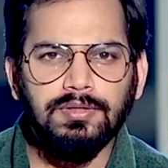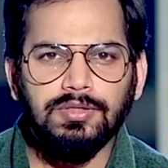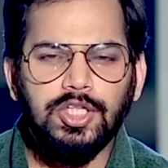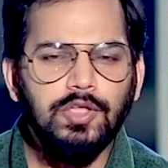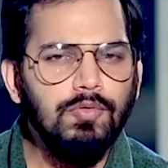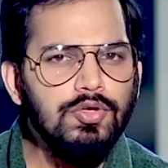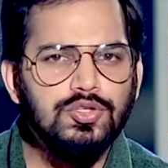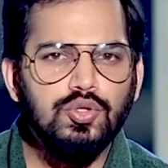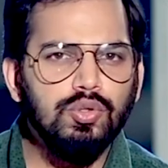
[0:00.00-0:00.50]

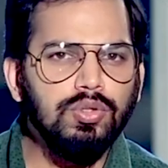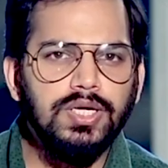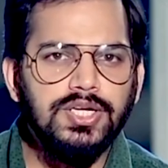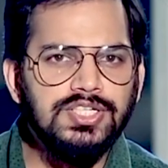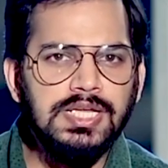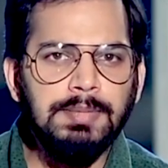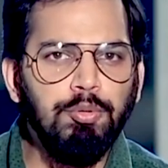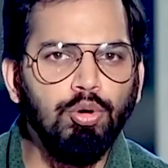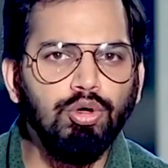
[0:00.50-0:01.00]
There was no
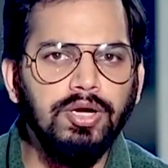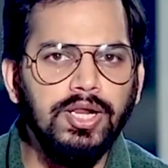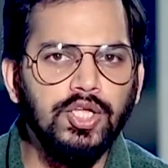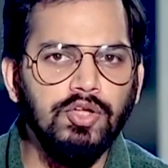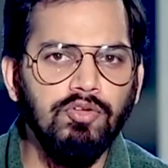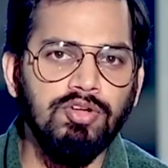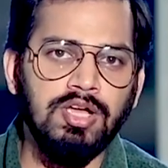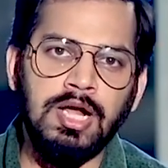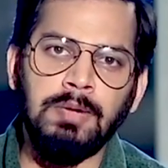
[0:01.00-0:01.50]
cliche
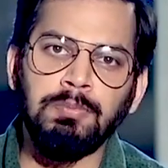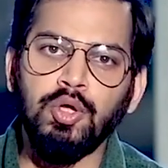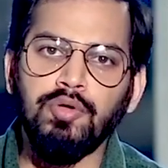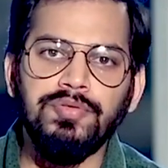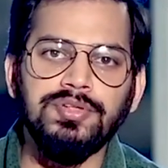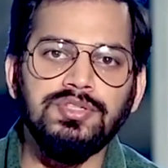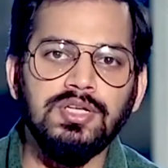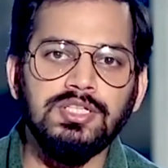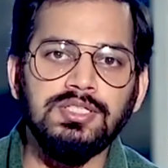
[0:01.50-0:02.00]
portraying of corrupt
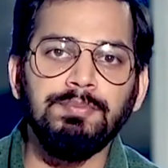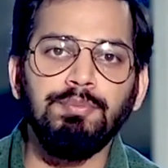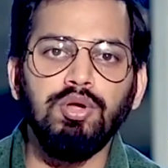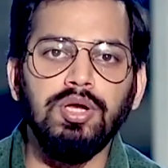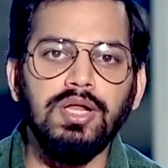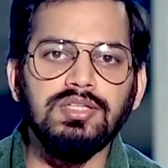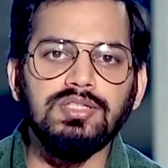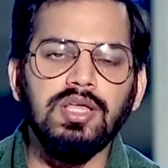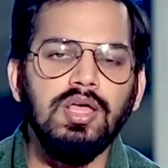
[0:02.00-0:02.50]
officers in
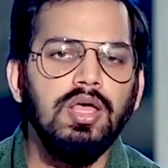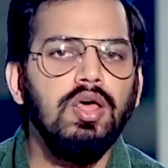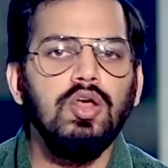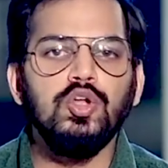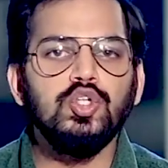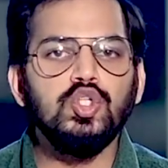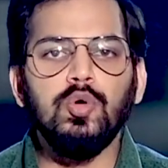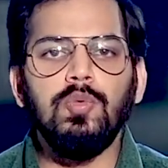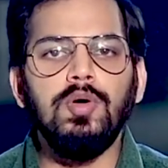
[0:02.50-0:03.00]
police
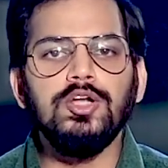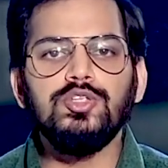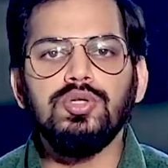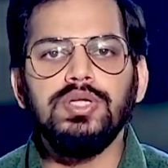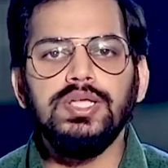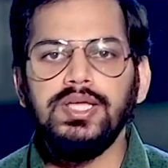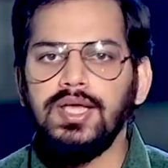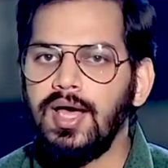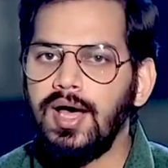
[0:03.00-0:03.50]
jo
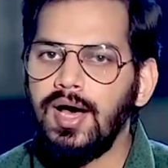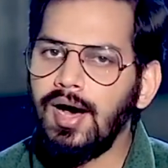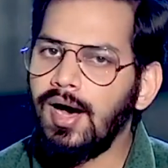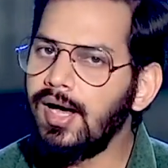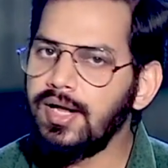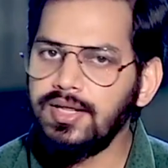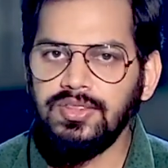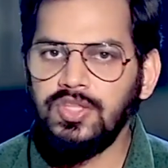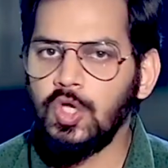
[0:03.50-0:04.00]
virtually
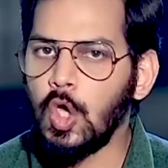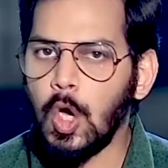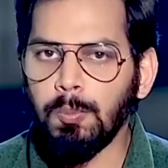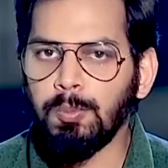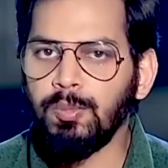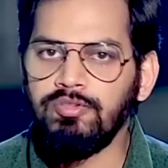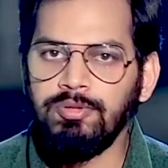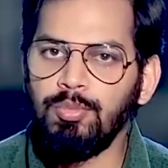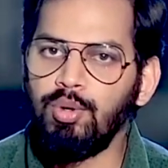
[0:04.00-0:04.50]
har Hindi
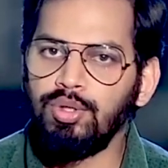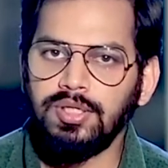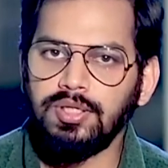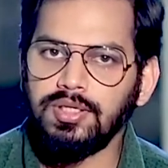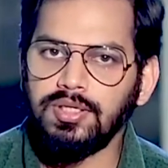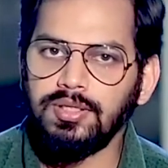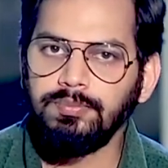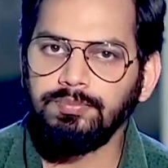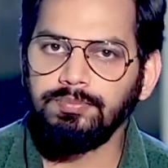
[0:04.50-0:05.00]
cop movie mein hota
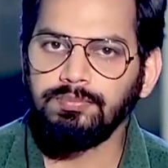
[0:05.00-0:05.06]
tha.